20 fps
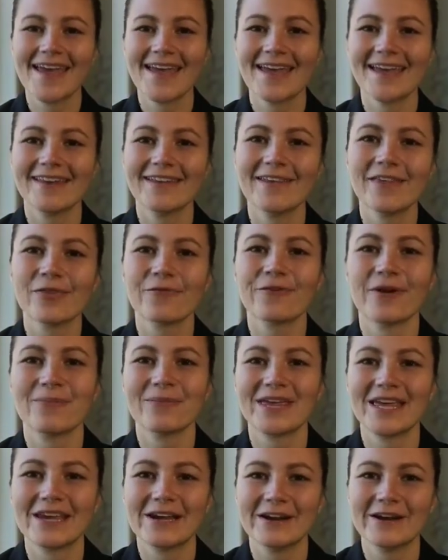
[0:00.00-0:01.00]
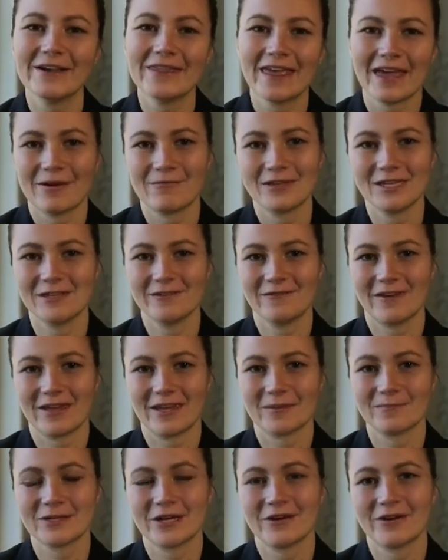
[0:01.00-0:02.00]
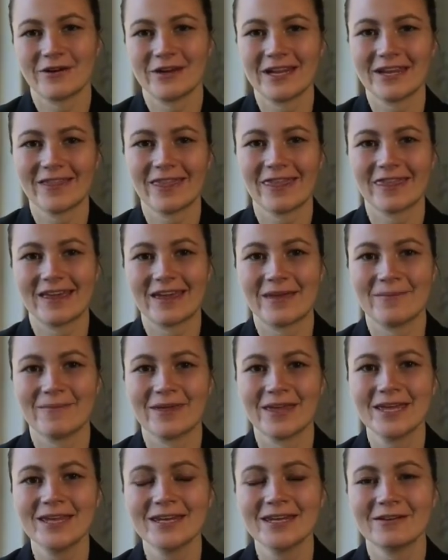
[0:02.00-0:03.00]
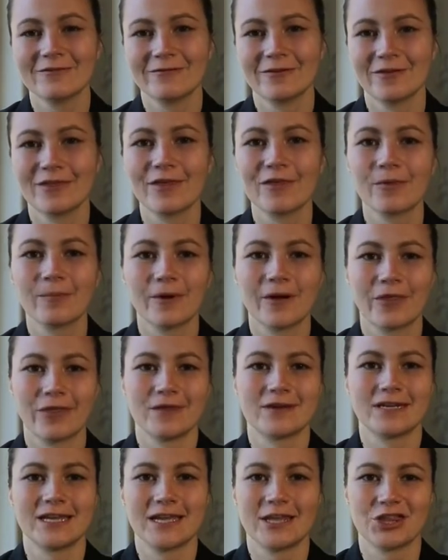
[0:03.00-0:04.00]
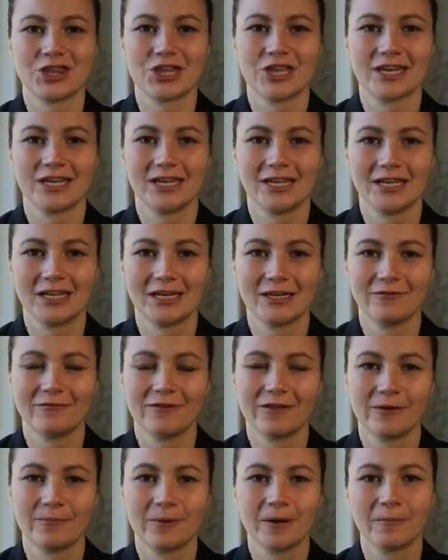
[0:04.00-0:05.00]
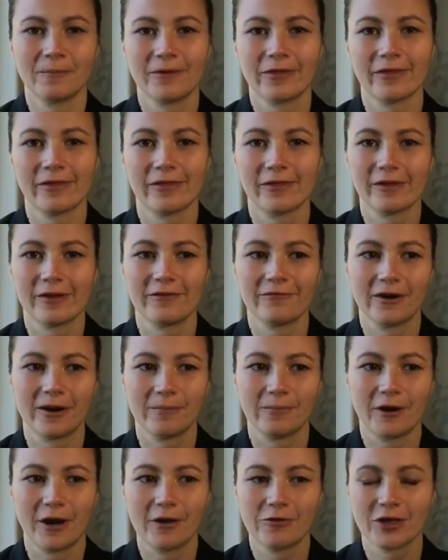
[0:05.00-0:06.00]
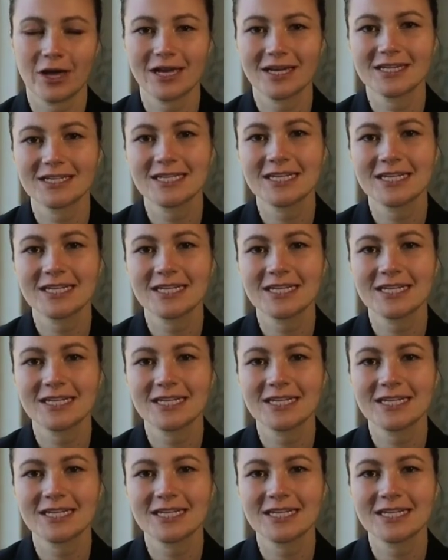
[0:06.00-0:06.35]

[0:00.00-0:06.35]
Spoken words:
It is from here that we developed our need statement for this presentation and for the purposes of our project.